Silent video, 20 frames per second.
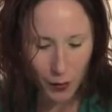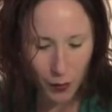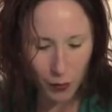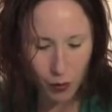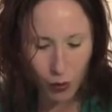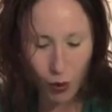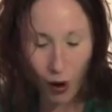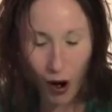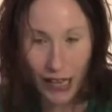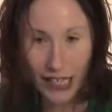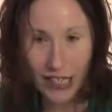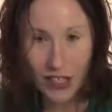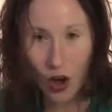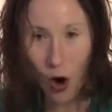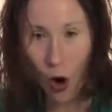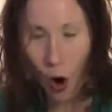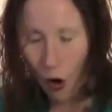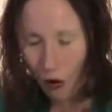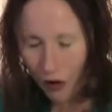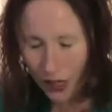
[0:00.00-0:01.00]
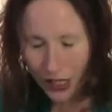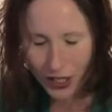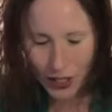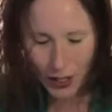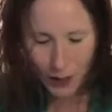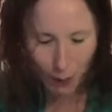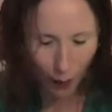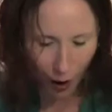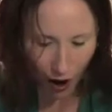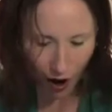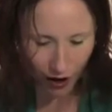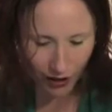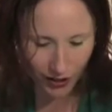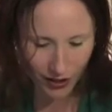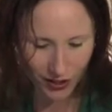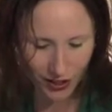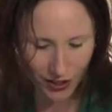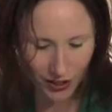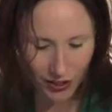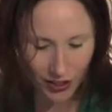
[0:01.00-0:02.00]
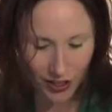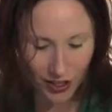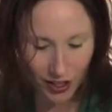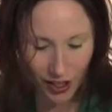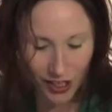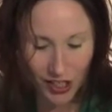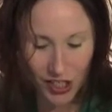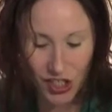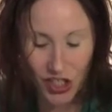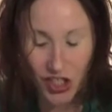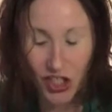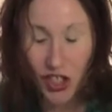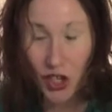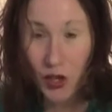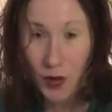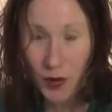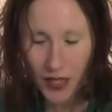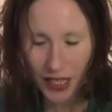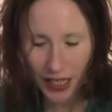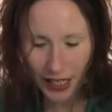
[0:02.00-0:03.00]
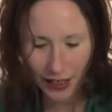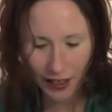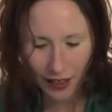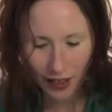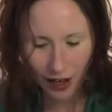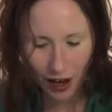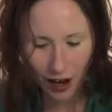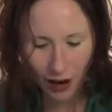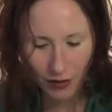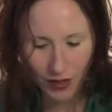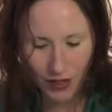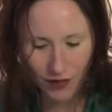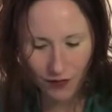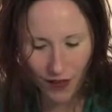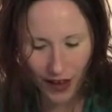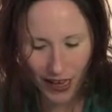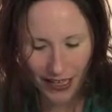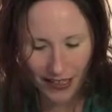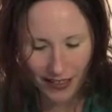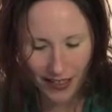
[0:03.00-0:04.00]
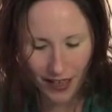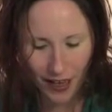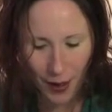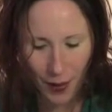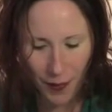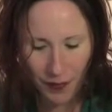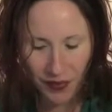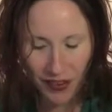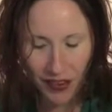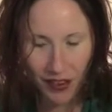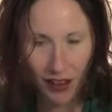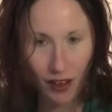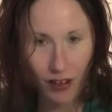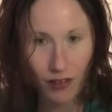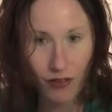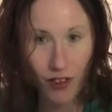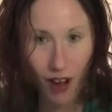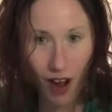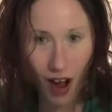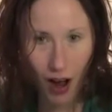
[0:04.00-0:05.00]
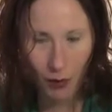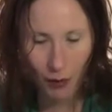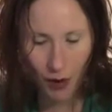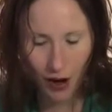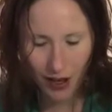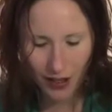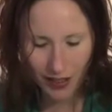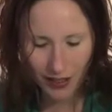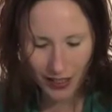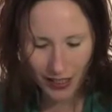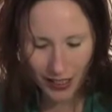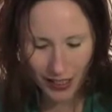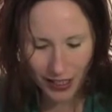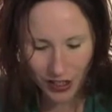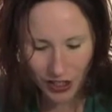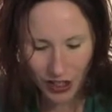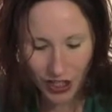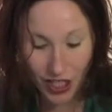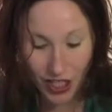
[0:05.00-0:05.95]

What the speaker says: Bright orange sparks started shooting at Cara's face like fireworks. She